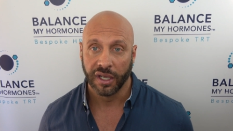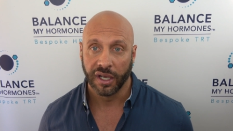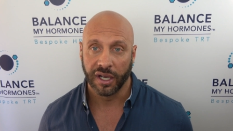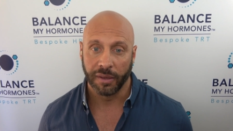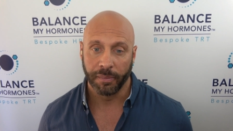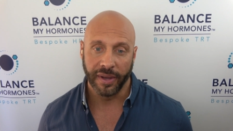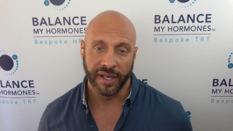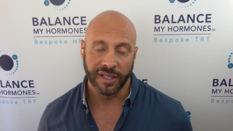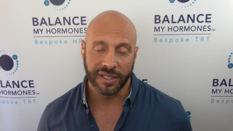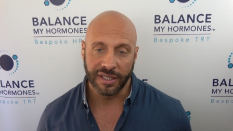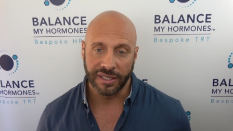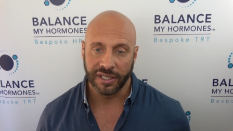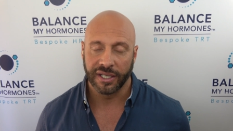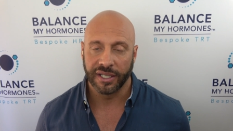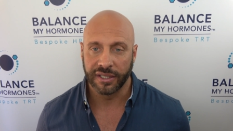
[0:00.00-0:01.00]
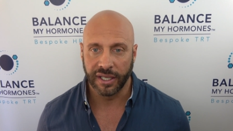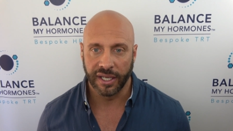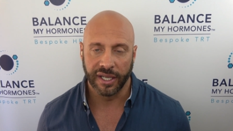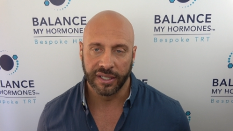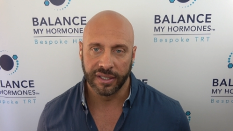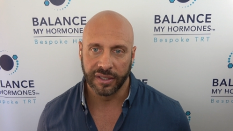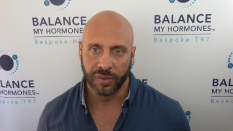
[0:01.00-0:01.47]
um, as I did
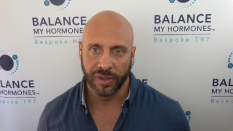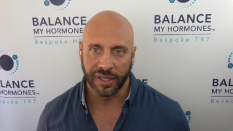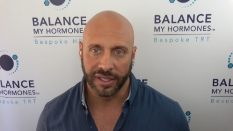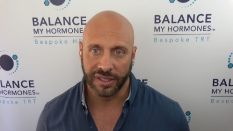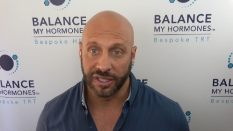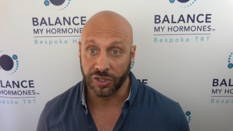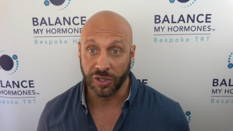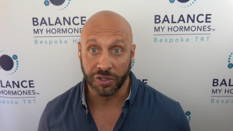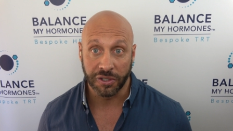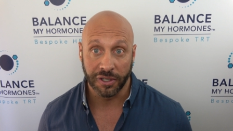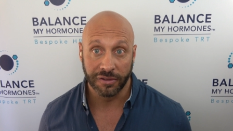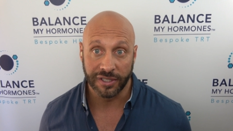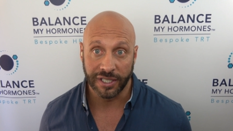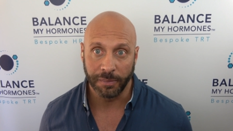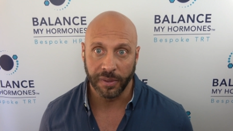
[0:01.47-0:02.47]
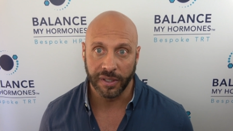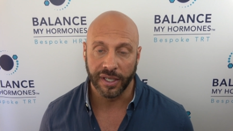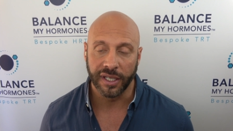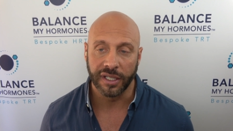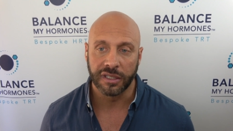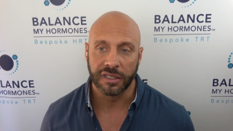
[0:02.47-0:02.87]
with like testosterone cypionate.